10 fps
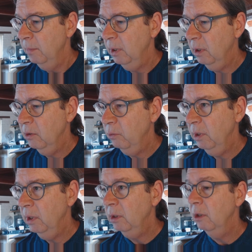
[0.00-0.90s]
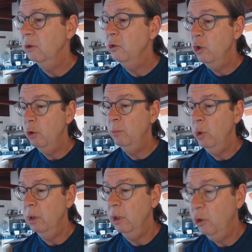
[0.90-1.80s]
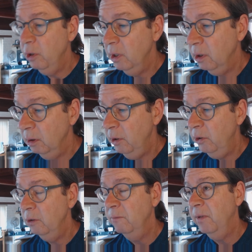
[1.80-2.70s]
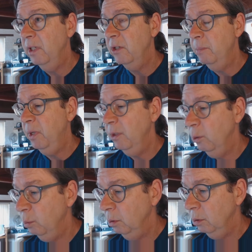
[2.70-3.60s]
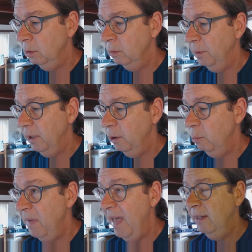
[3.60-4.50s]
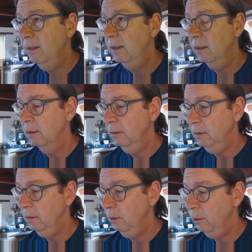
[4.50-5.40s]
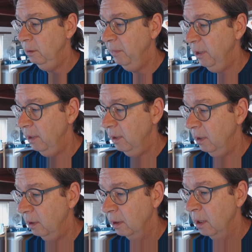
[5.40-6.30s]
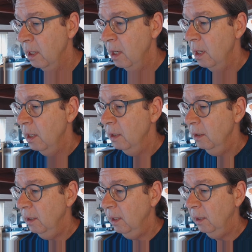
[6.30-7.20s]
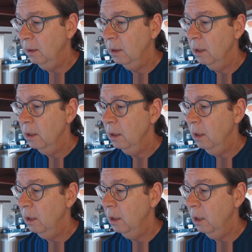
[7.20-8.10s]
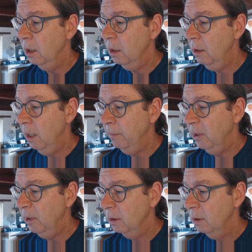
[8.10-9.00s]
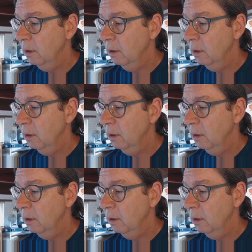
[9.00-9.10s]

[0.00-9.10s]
because we think there's no more critical issue faced by the world, by humanity, let alone America, than our climate